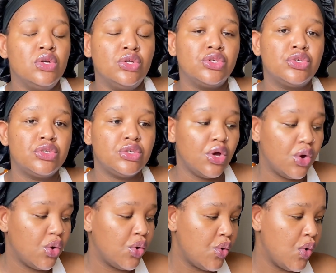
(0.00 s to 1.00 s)

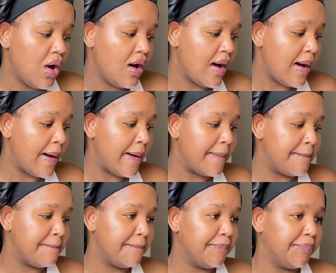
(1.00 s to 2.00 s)
So
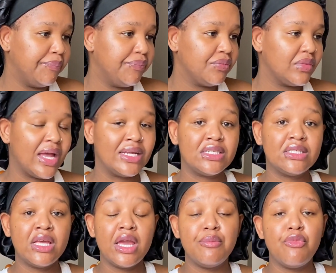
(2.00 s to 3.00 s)
I
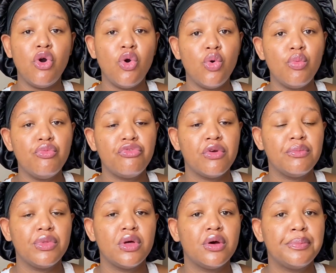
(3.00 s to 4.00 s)
just came home
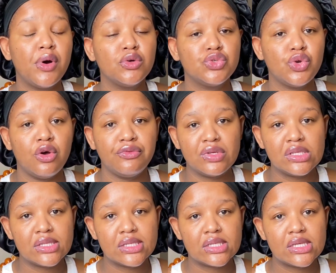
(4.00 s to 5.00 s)
from the post office.
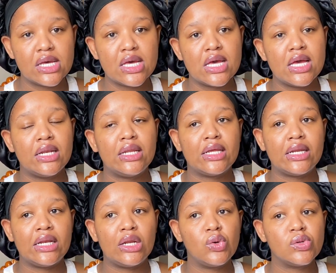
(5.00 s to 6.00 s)

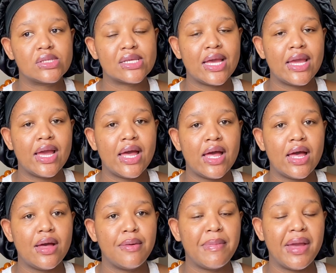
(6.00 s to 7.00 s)

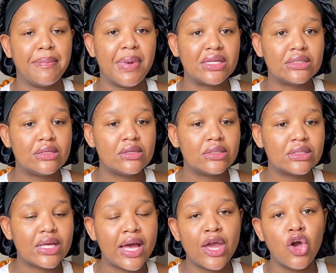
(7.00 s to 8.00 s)
My parcels.
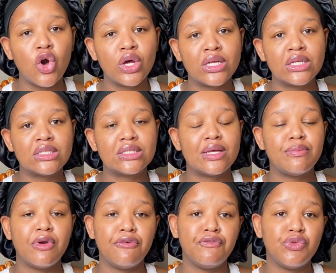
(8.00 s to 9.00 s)
I ordered
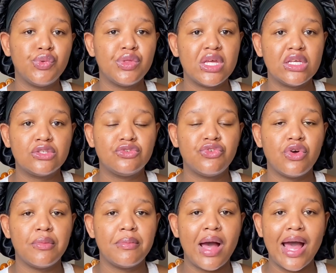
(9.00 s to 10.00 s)
a few things
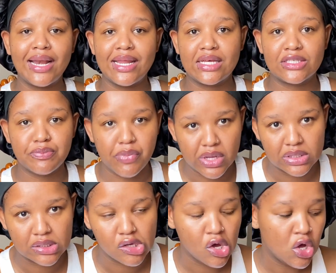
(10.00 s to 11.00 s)
from AliExpress.